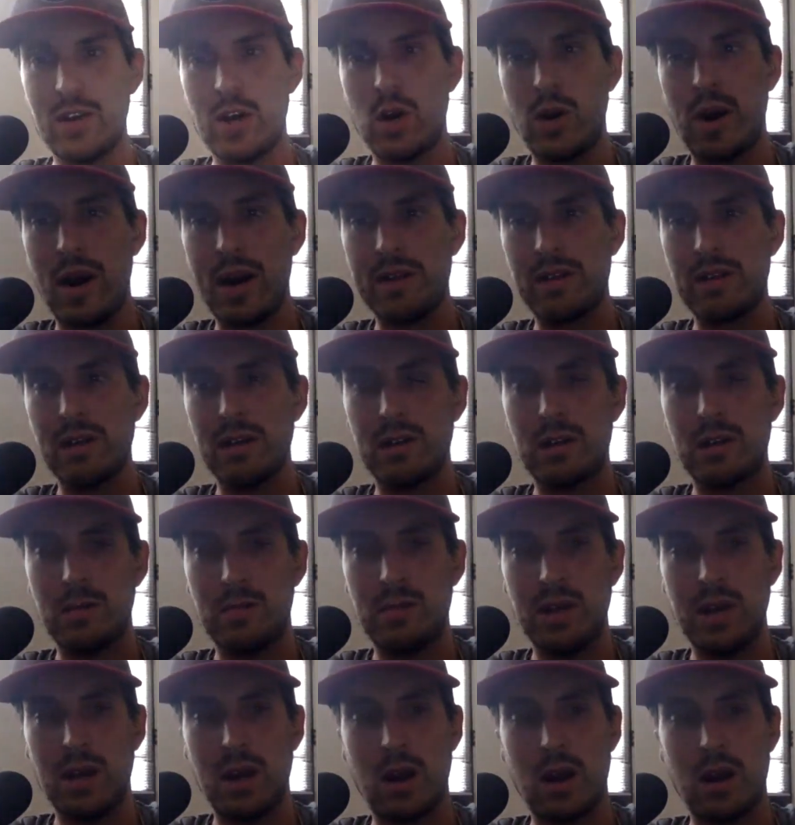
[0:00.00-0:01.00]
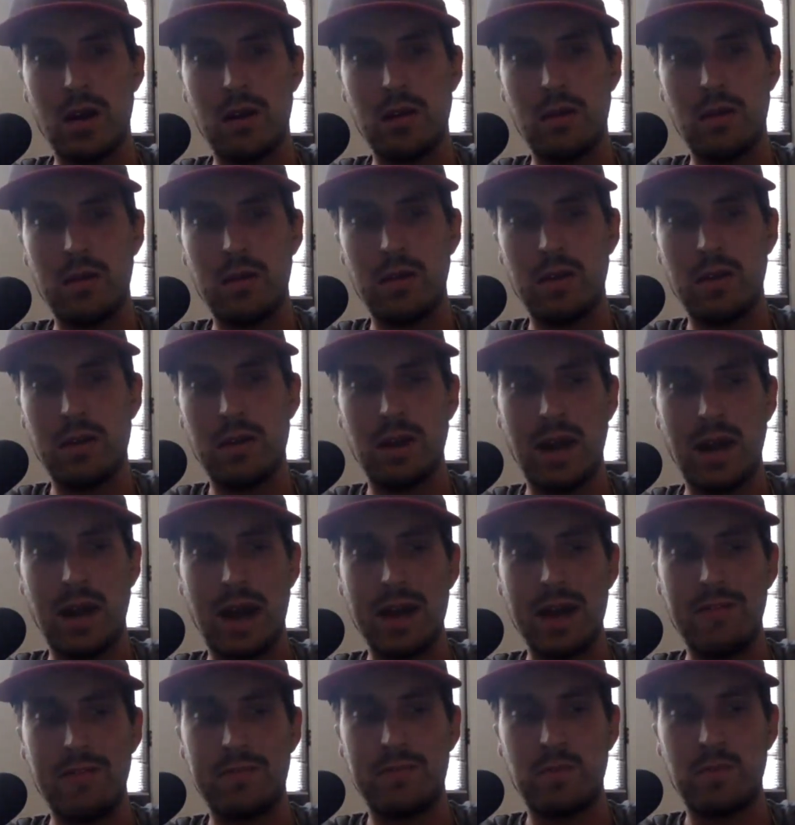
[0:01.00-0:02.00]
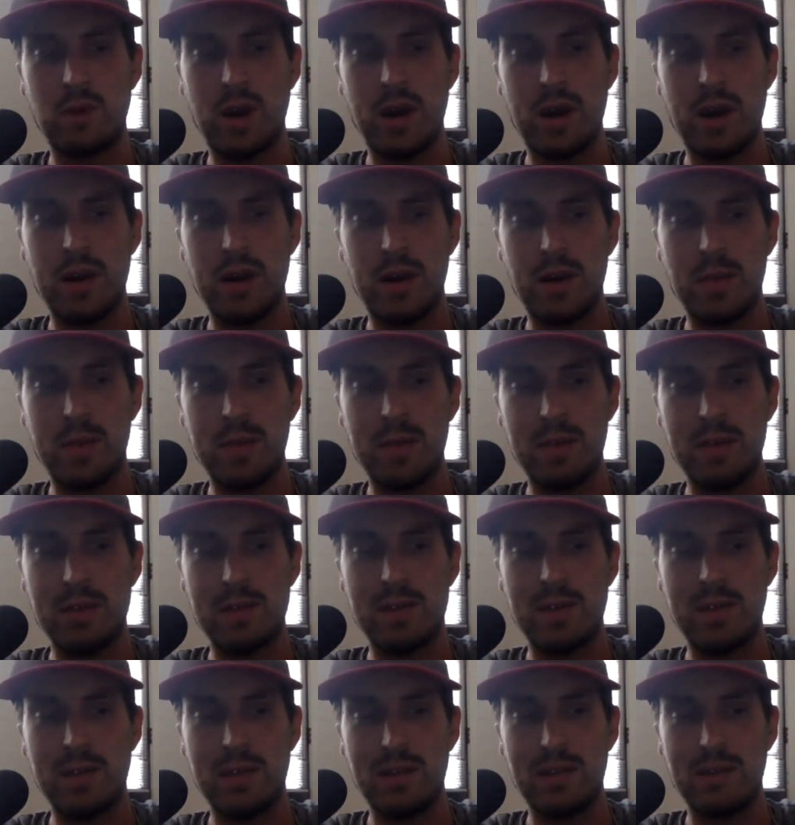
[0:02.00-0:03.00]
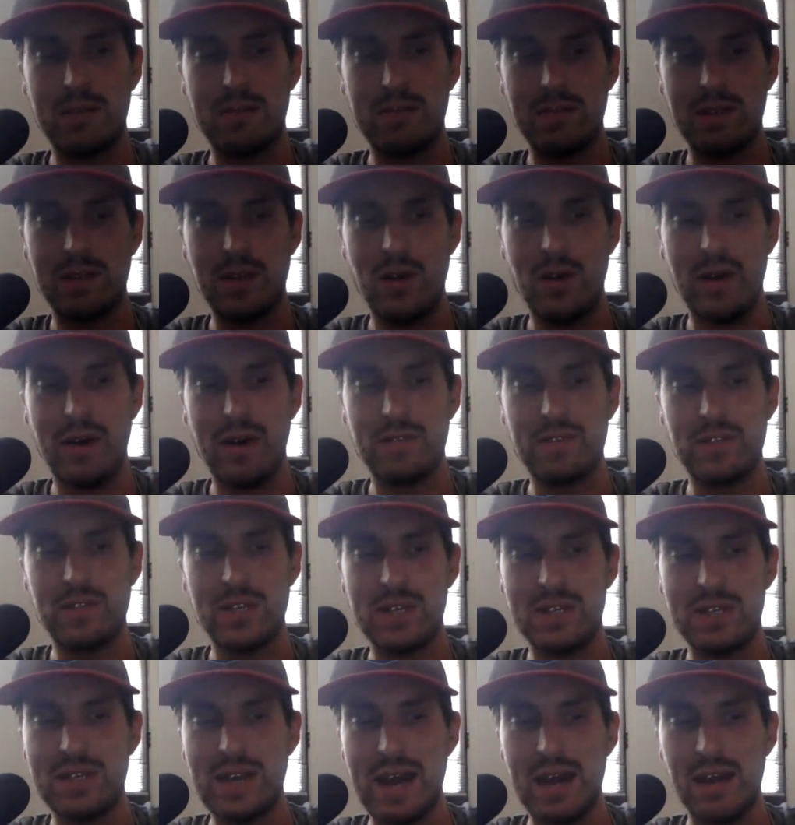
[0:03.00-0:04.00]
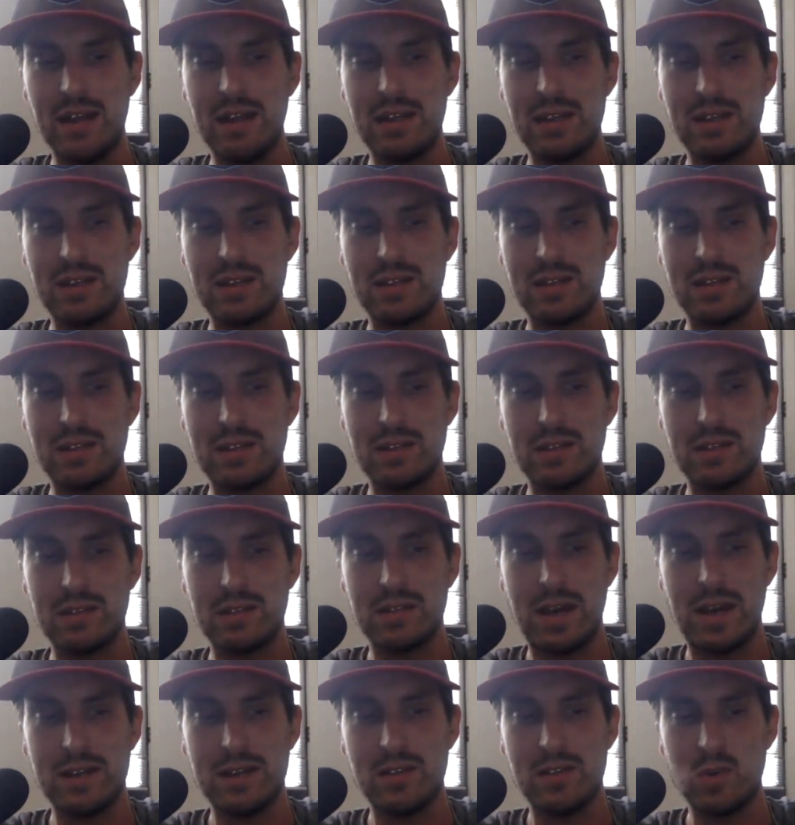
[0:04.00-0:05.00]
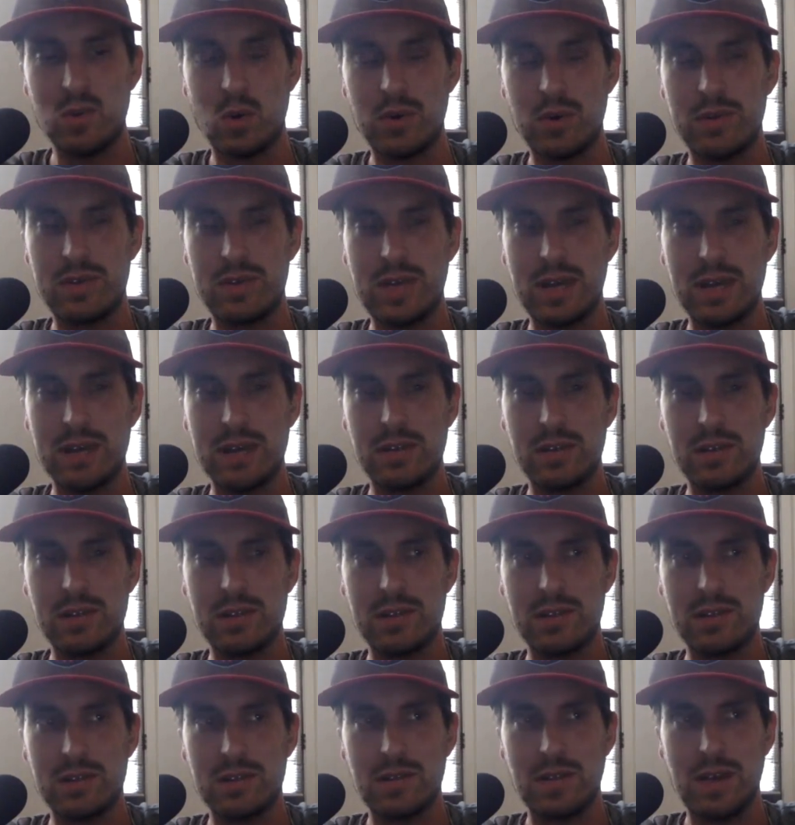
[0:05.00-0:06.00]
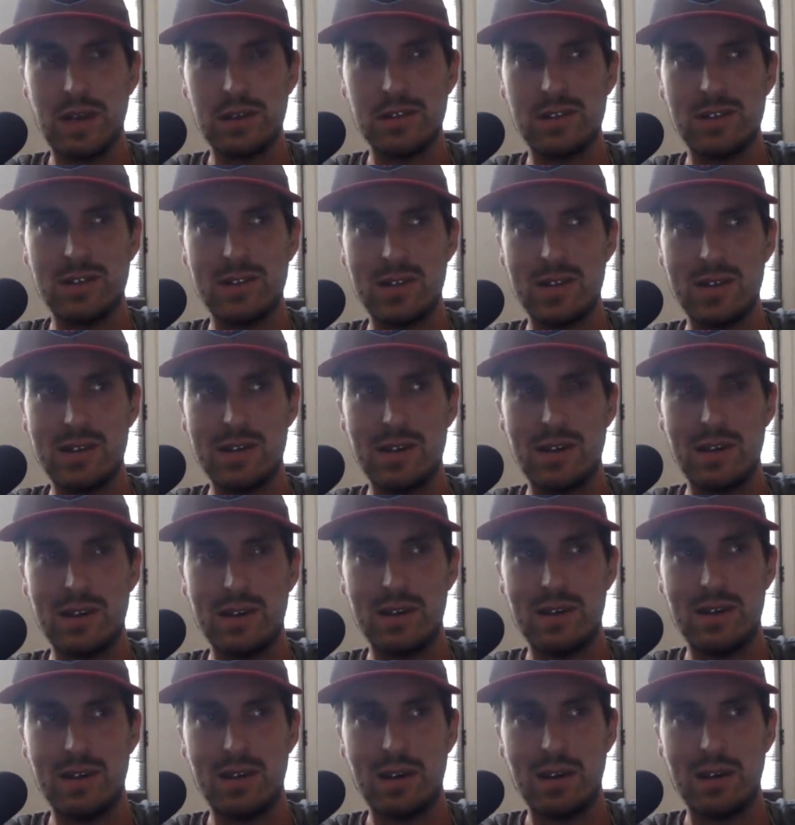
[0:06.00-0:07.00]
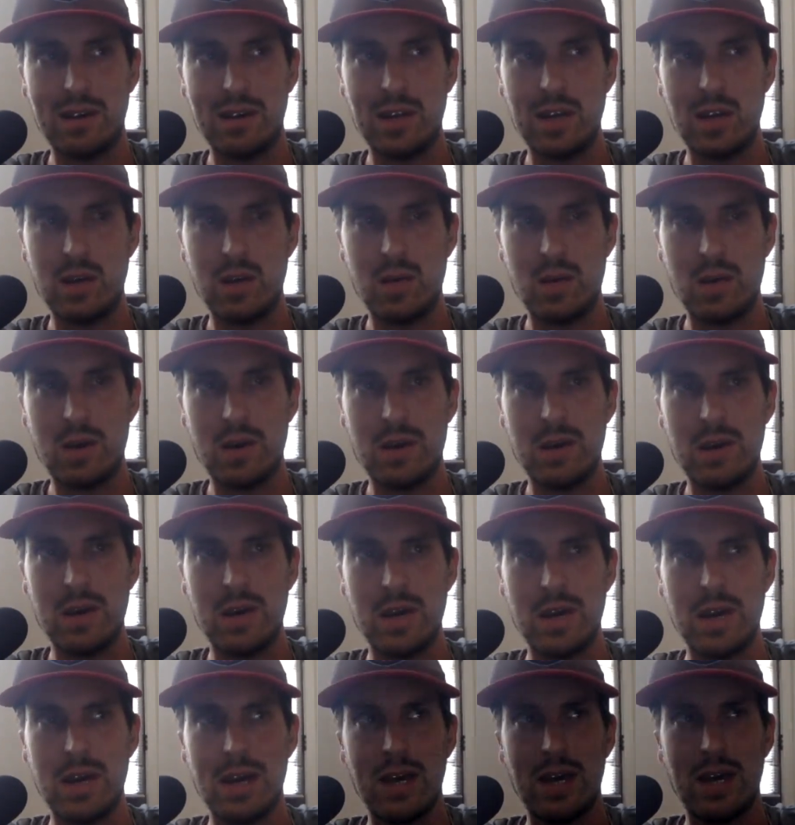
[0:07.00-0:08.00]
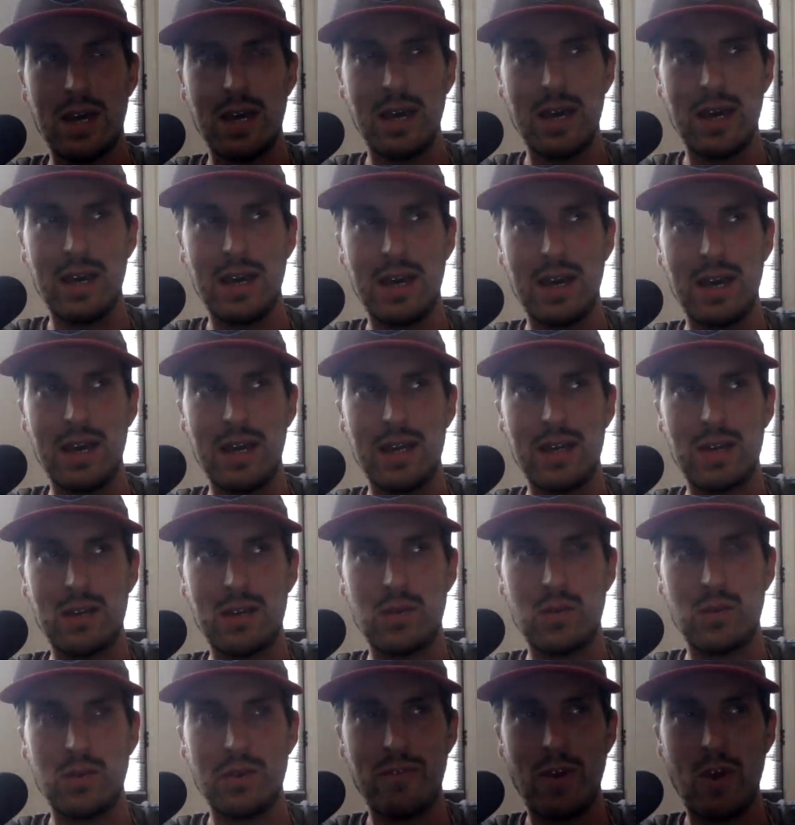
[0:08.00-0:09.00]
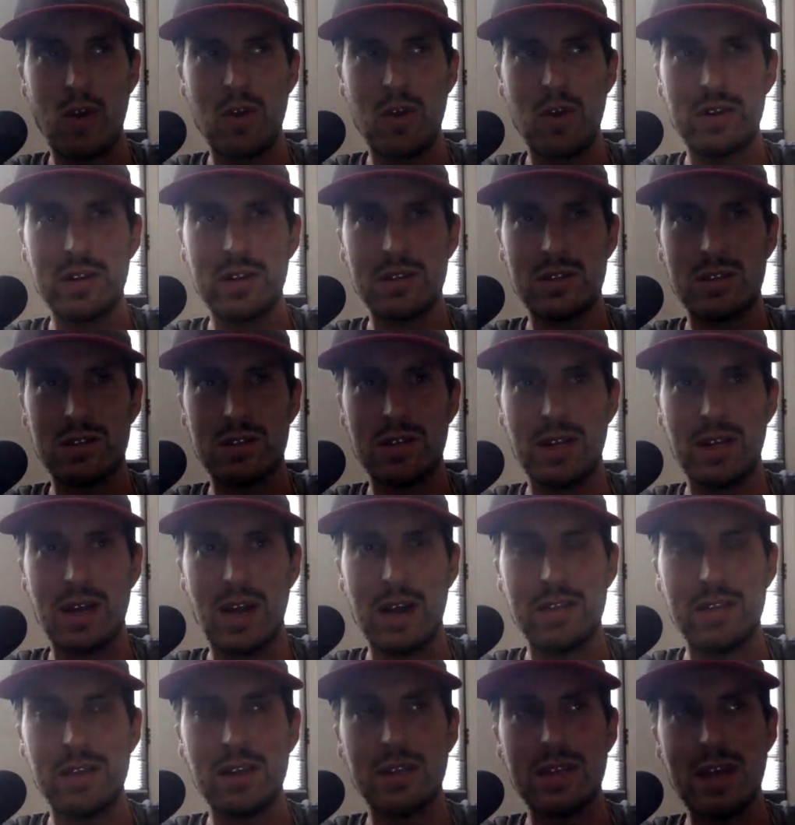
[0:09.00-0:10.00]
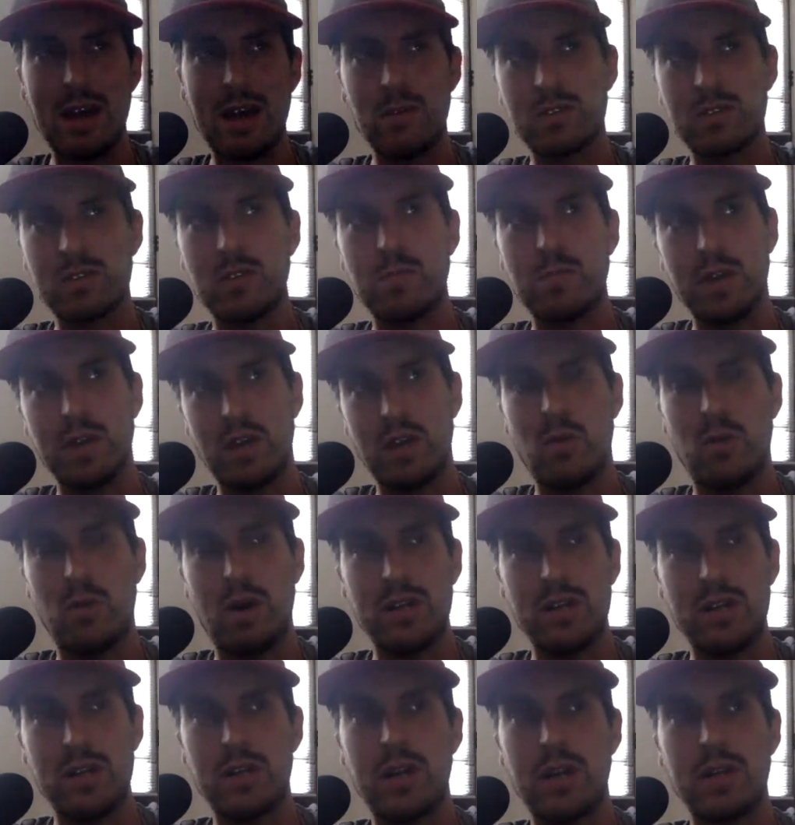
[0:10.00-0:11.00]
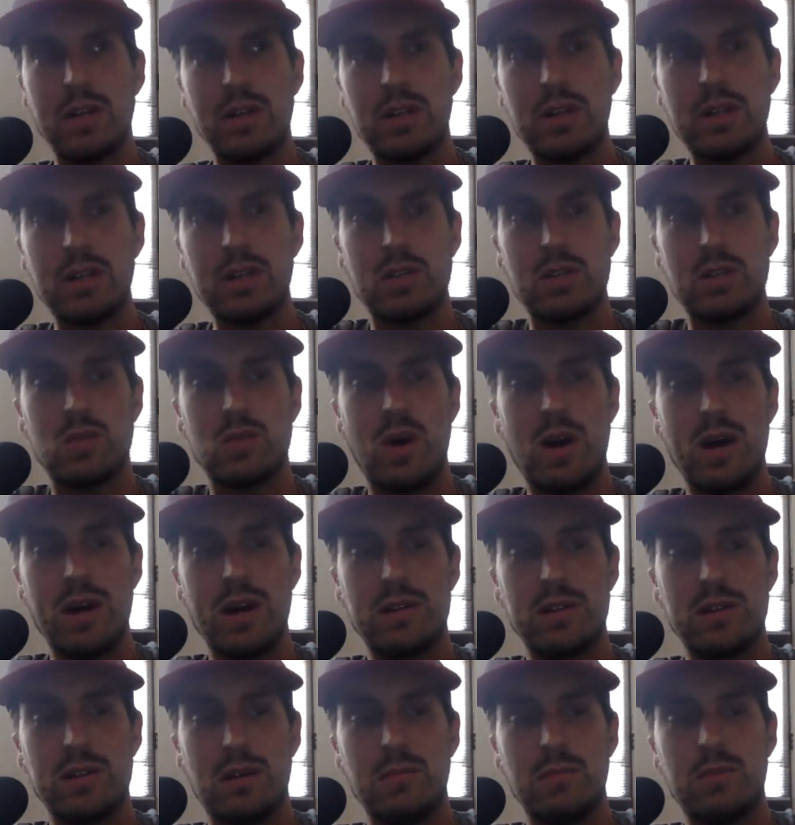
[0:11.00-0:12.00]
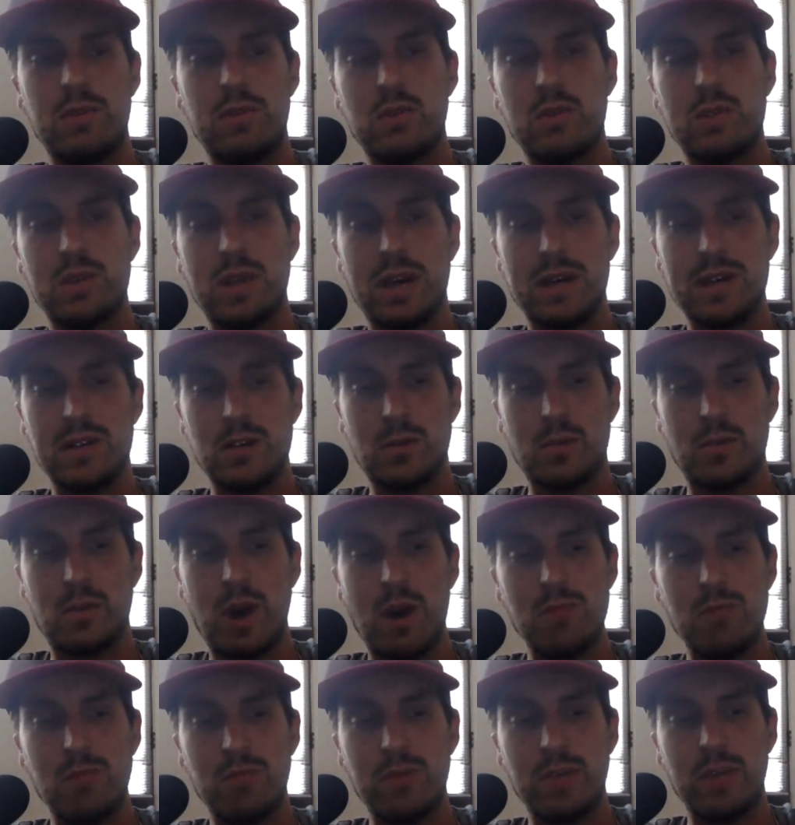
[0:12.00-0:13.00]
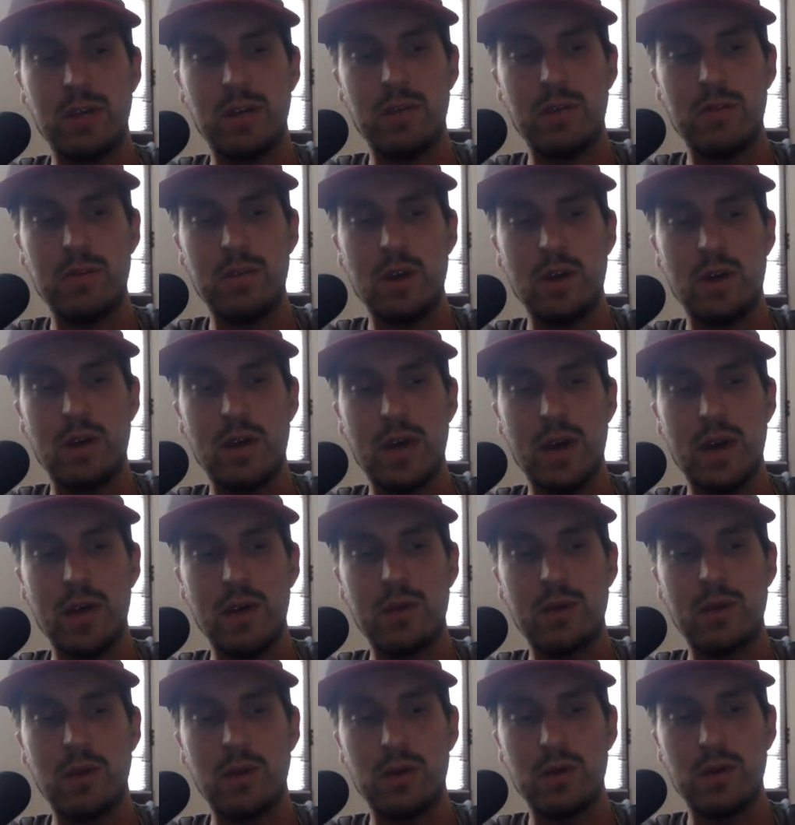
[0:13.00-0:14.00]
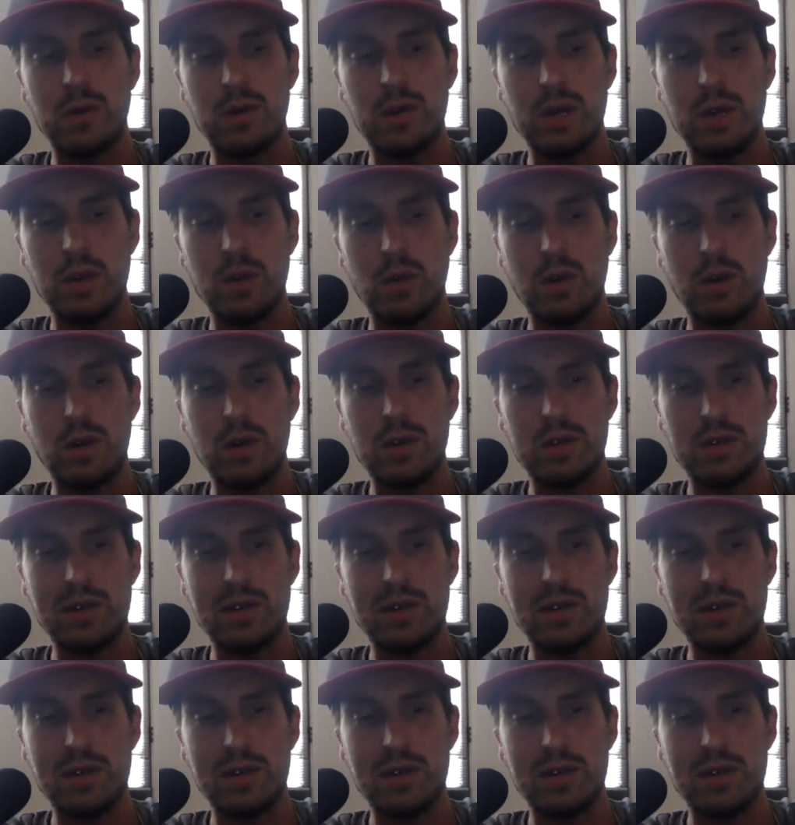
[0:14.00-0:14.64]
I think the big thing I've brought up is that, FC Dallas has North Texas SC in League One. And we've already seen, I think that was the big question. I think this is why some two sides are probably going to be okay with going to League One.